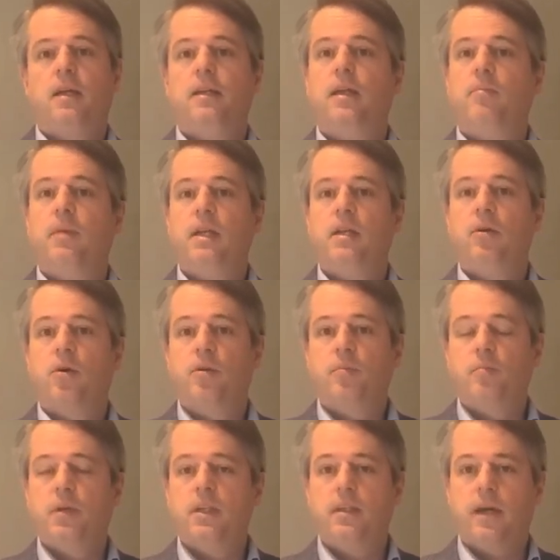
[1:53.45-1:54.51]
they may
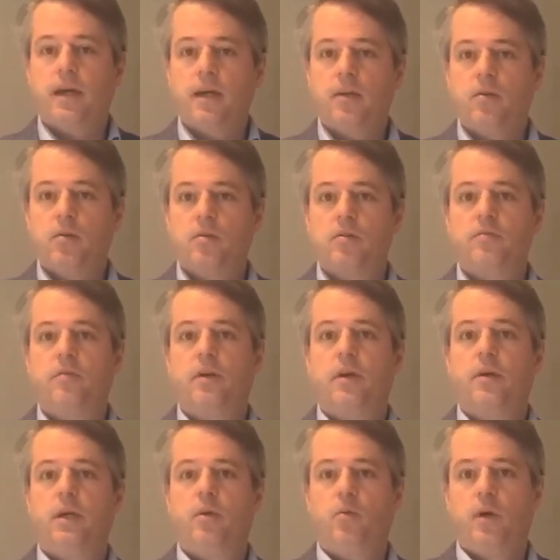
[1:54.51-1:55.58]
not be diagnosed
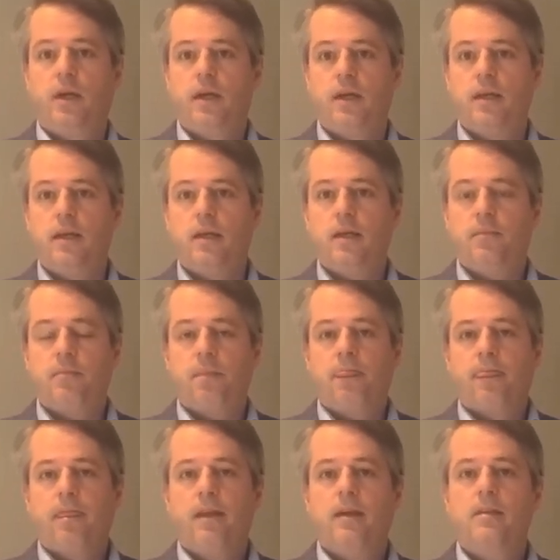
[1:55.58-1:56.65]
very quickly.
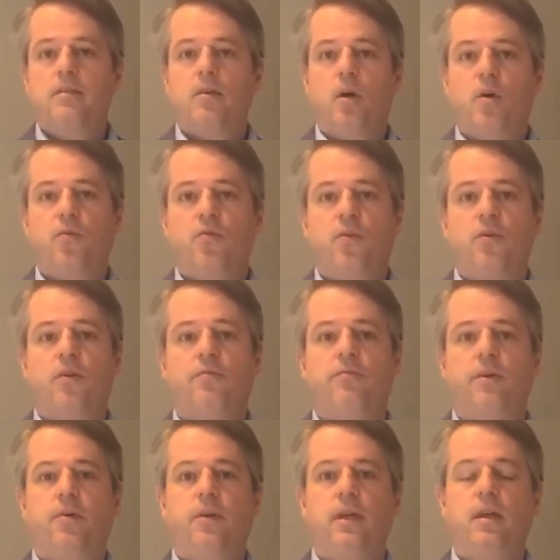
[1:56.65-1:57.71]
There is often a
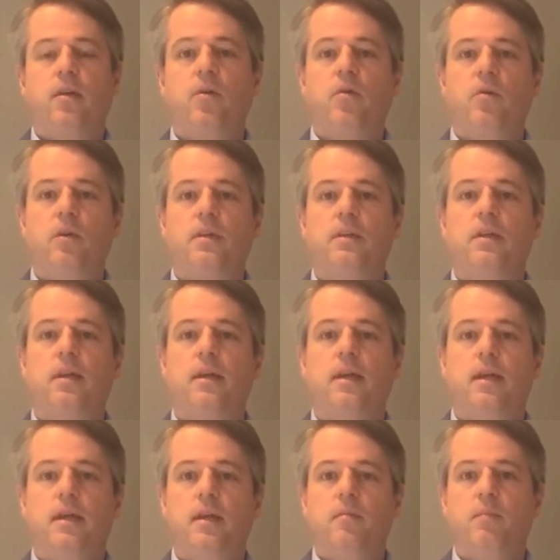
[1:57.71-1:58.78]
very long
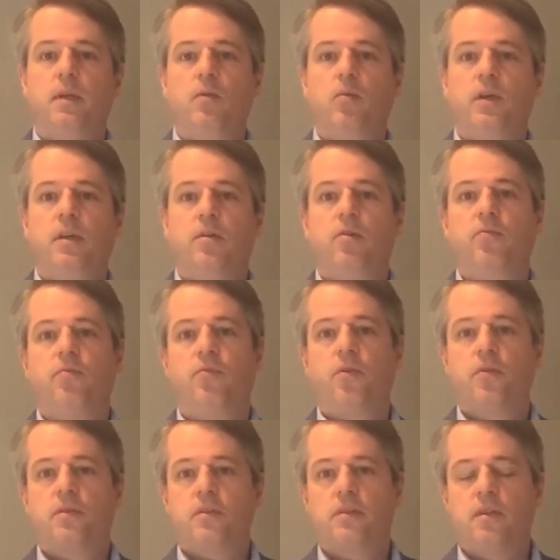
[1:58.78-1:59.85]
delay between the
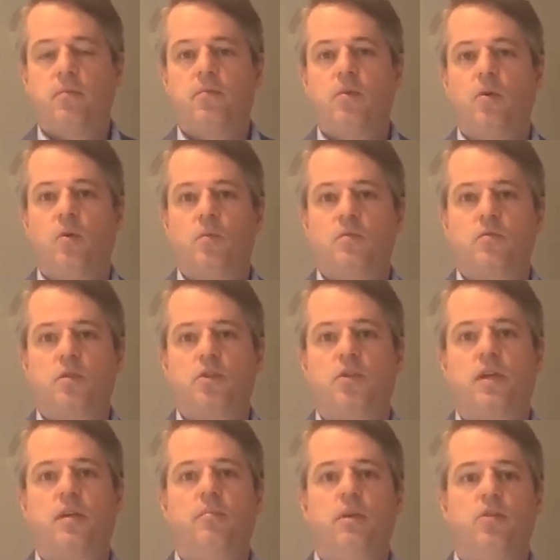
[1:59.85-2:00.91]
first symptoms, which
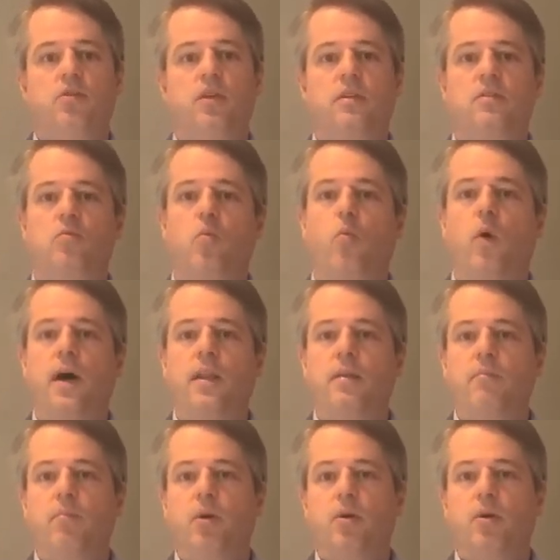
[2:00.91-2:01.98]
can be just
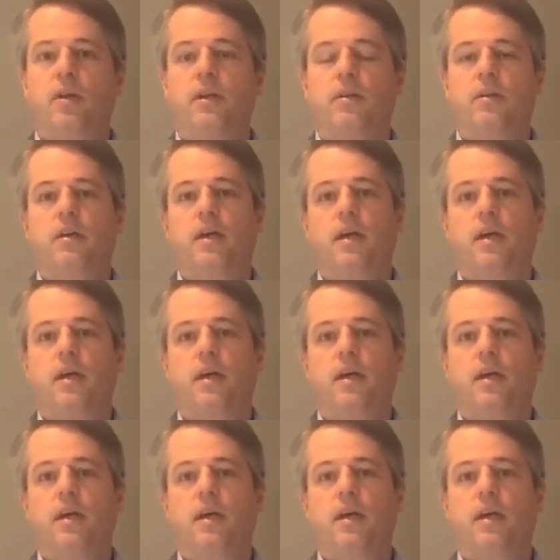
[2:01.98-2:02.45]
one boil in an